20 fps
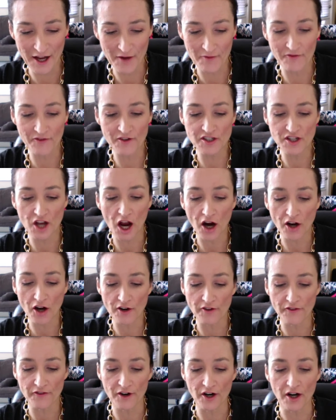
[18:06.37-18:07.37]

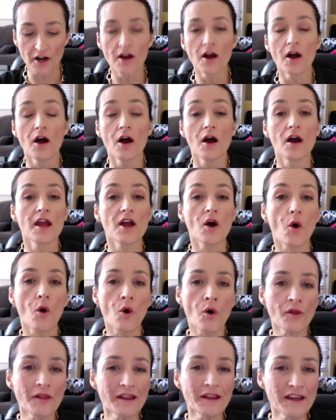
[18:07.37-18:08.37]
Photographer,
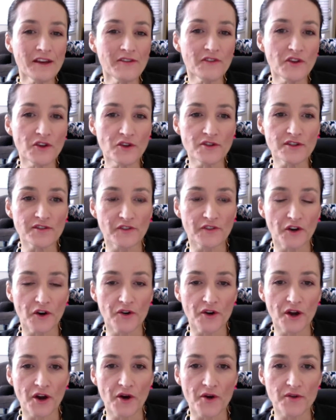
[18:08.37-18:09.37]
only if you use
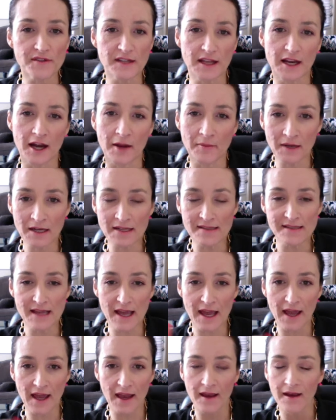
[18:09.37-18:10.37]
photos. And I'm going to
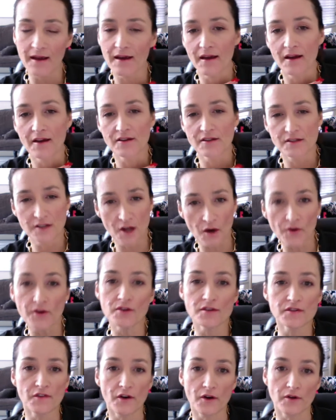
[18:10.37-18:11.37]
say, don't
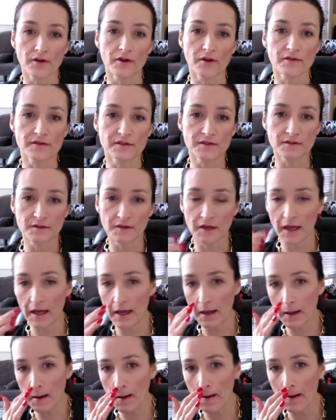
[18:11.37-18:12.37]
use photos,
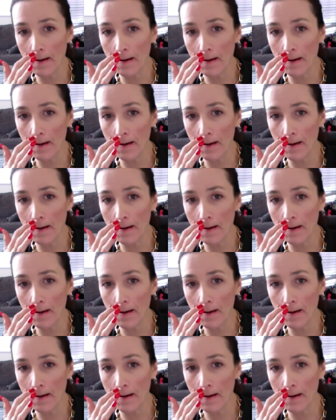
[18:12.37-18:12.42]
okay?